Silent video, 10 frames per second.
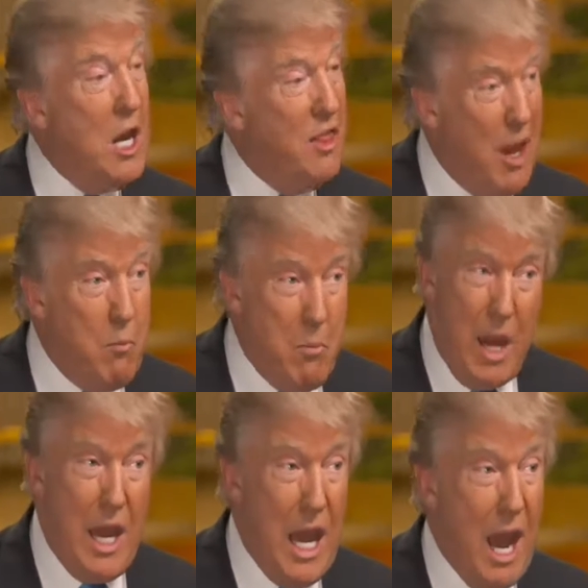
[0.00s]
they
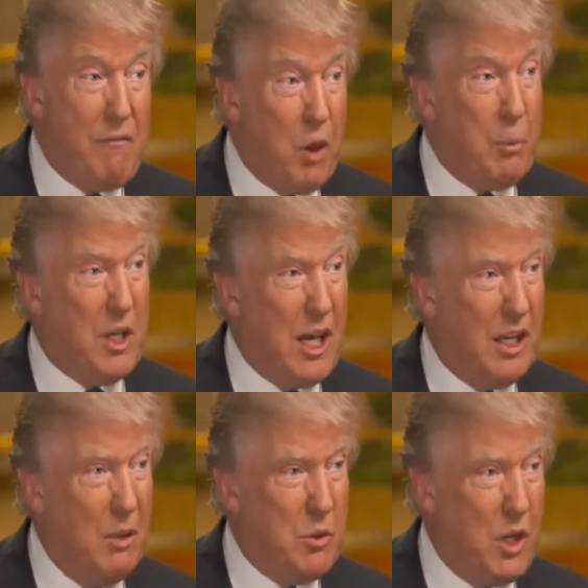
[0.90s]
may have to
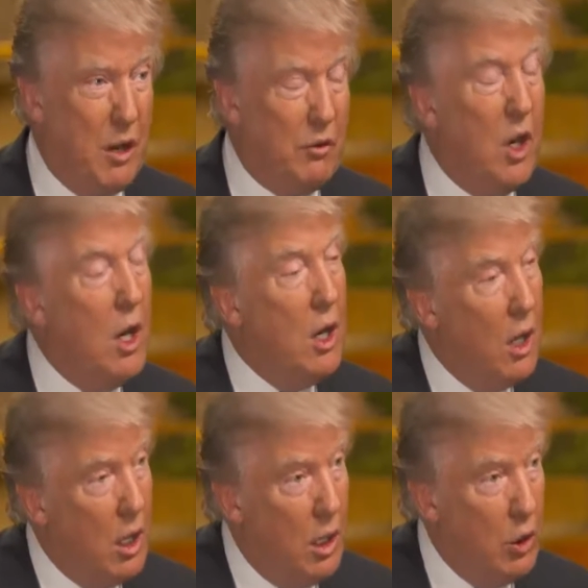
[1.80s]
protect themselves.
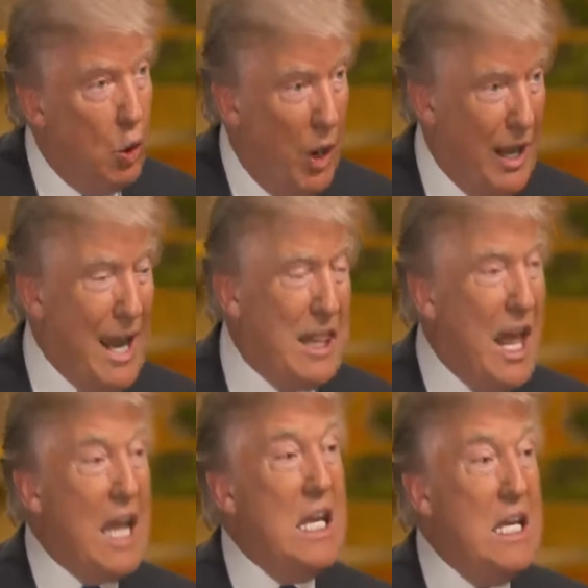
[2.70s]
Do I like
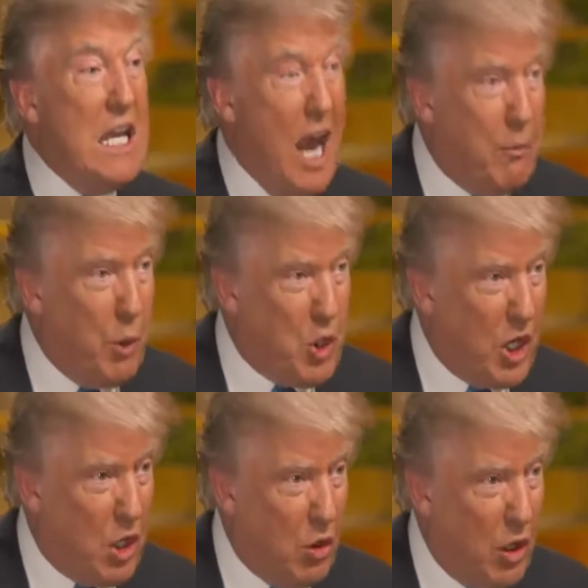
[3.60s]
that? Not
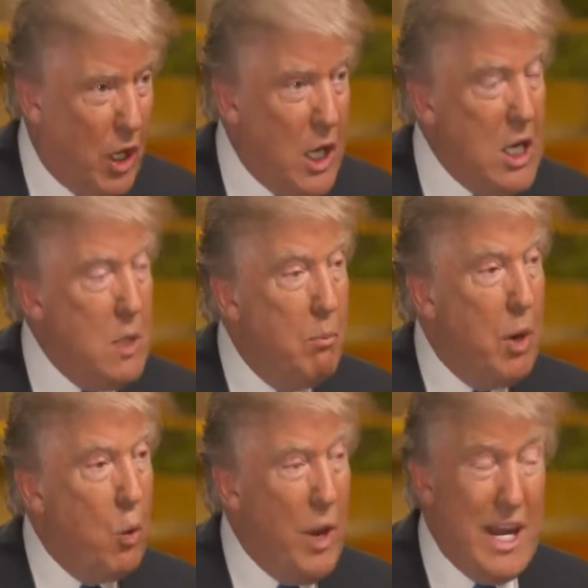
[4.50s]
particularly.
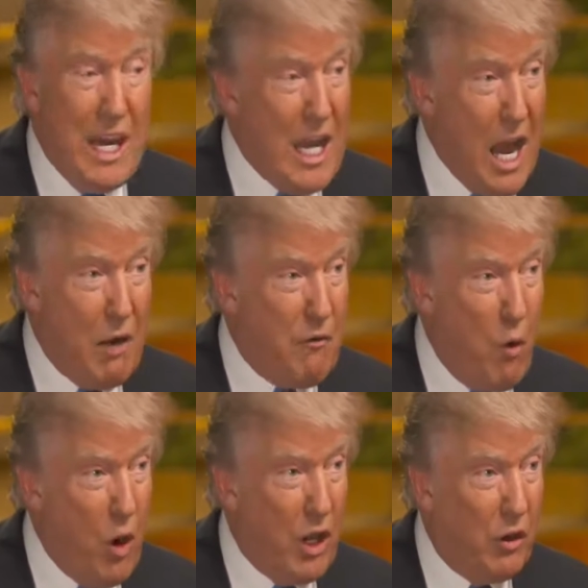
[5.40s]
But we cannot
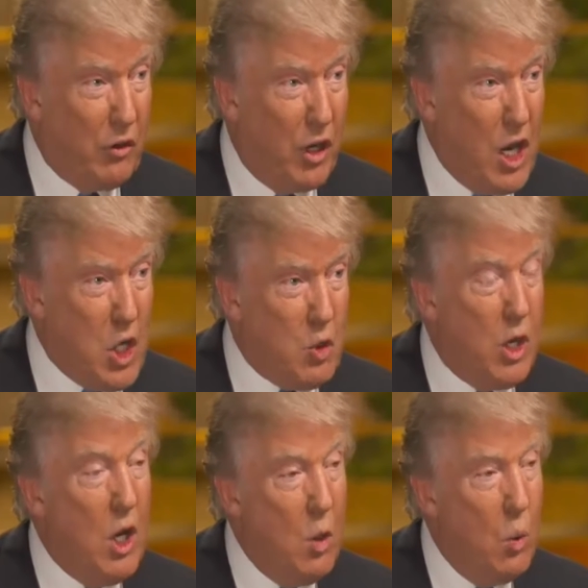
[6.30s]
afford it as a
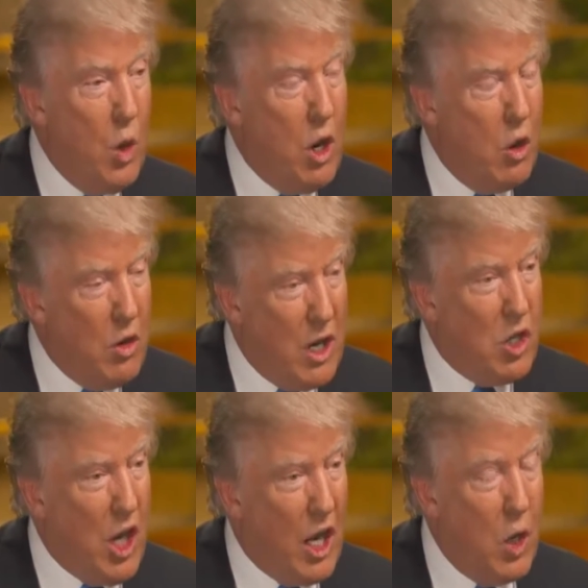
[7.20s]
country. We owe,
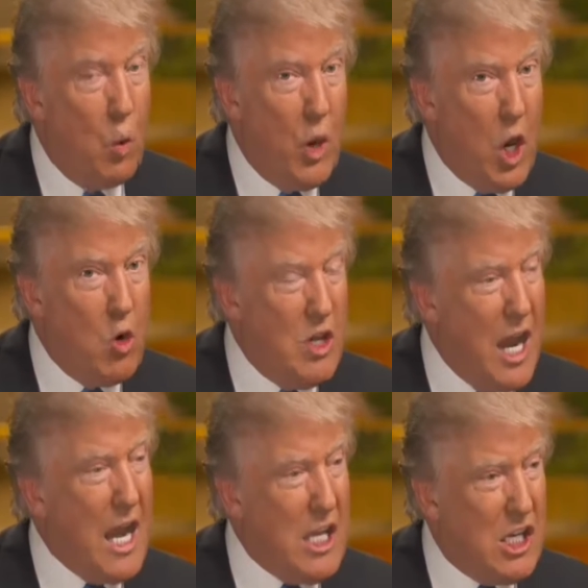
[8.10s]
John, we owe
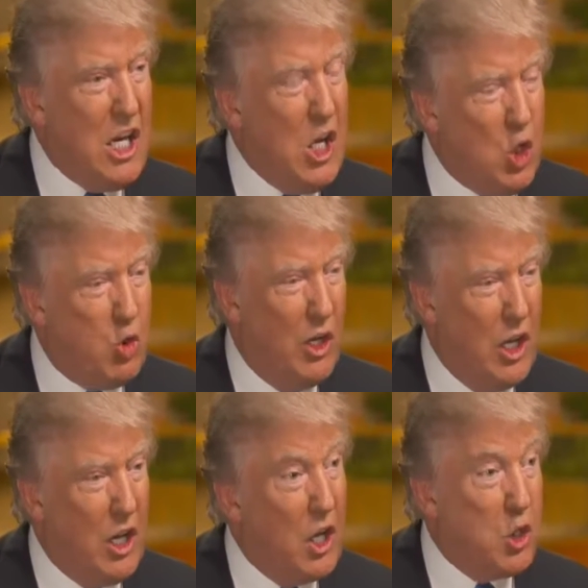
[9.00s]
$19
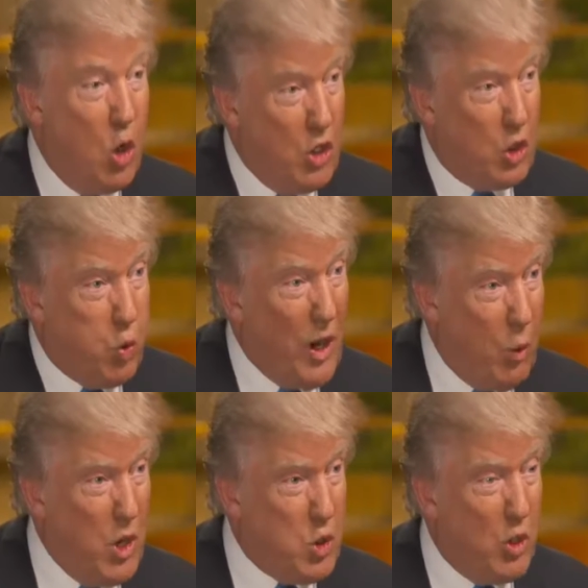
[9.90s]
trillion, going to
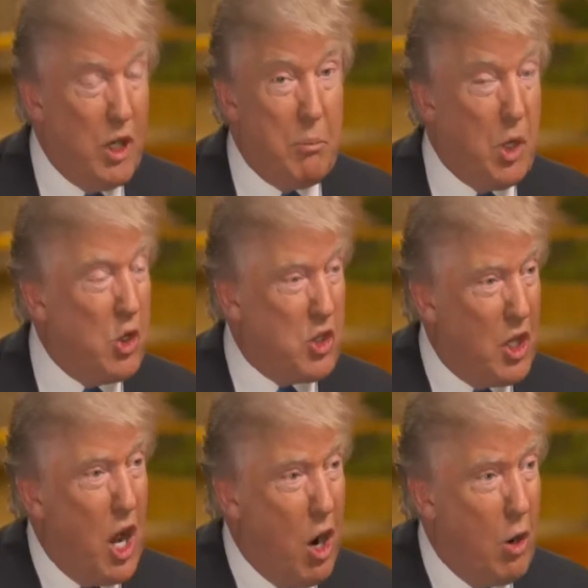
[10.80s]
$21 trillion because of
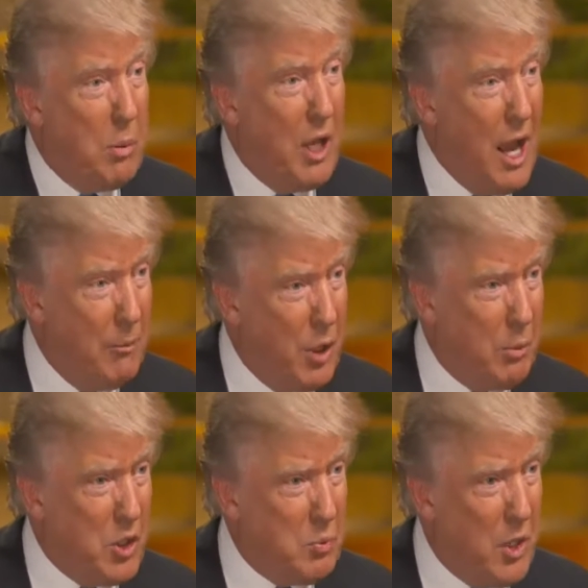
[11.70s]
the horrible
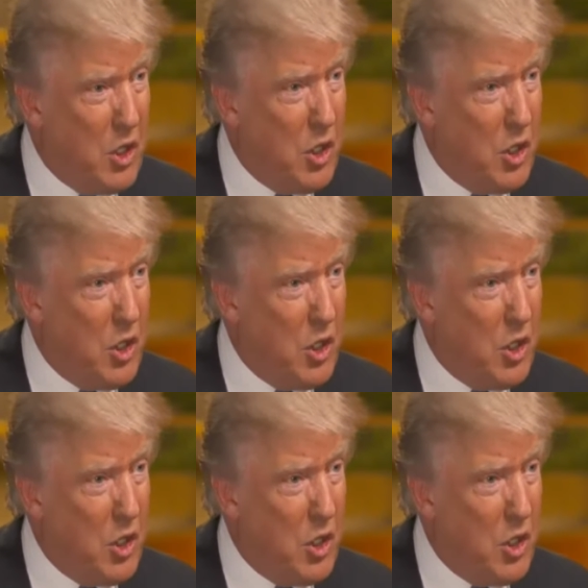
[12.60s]
omnibus budget,